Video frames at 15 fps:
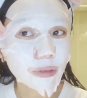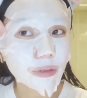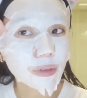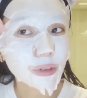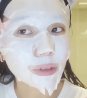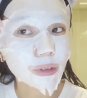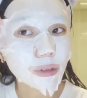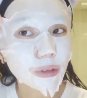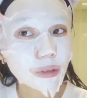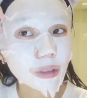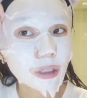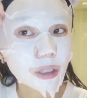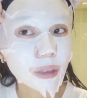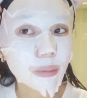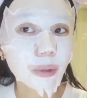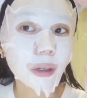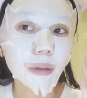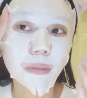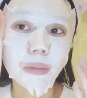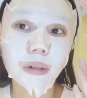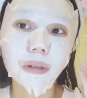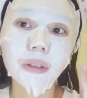full like
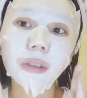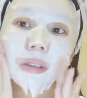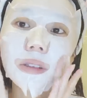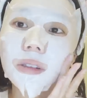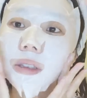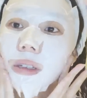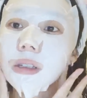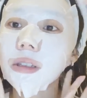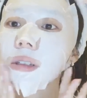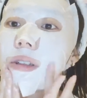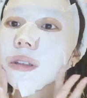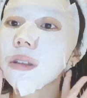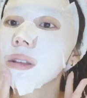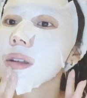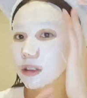pampering session.